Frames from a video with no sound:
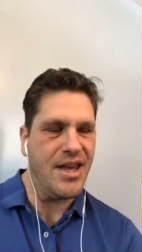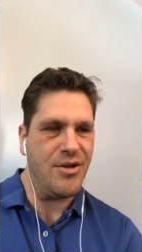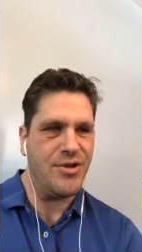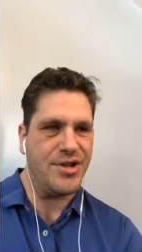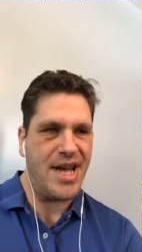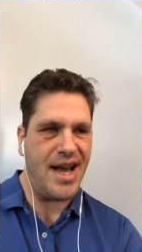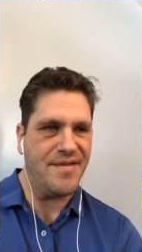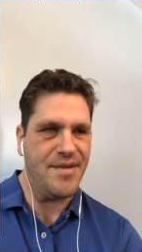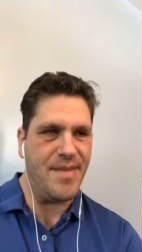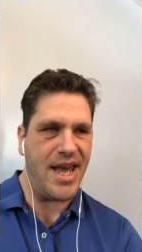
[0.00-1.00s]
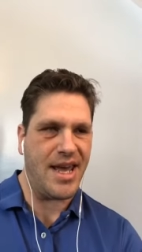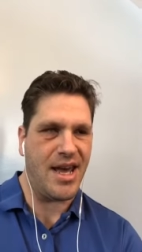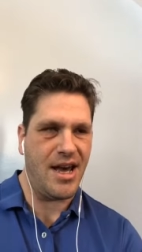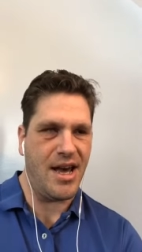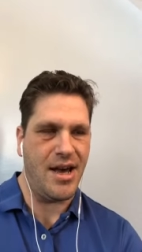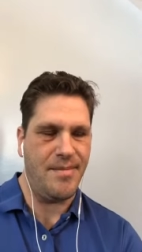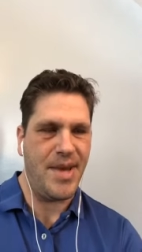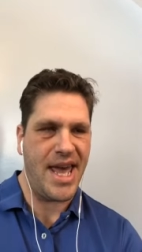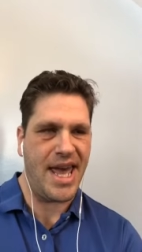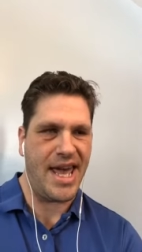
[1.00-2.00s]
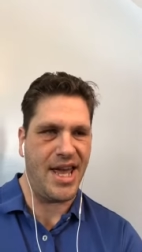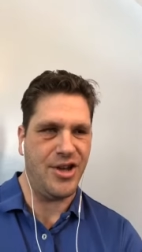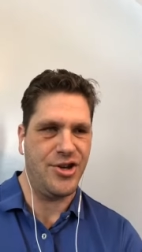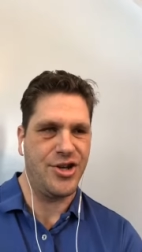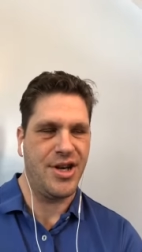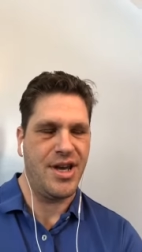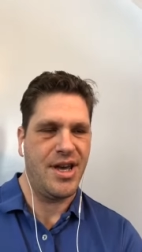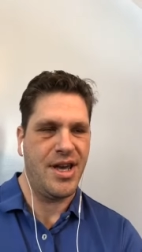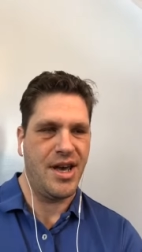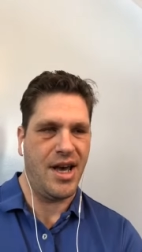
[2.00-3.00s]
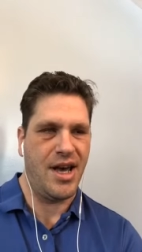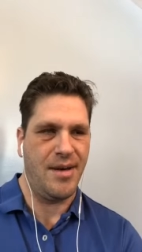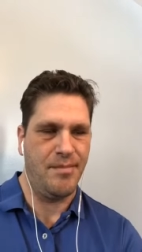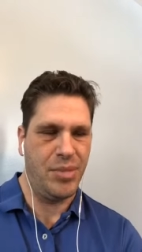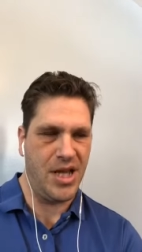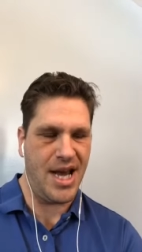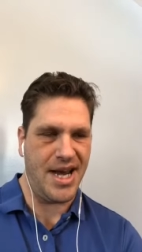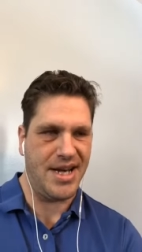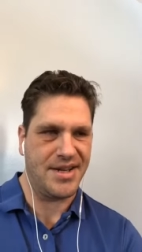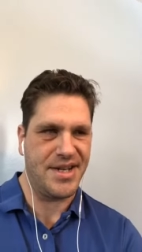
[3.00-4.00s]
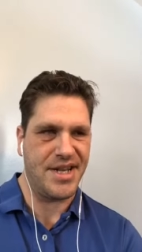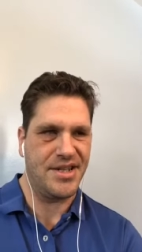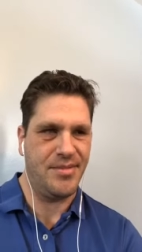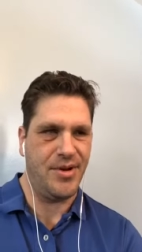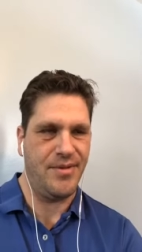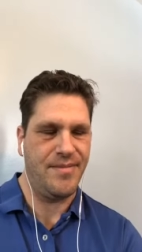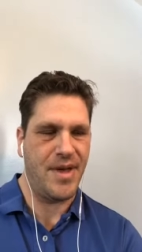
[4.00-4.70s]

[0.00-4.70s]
you just have to make a page blind accessible,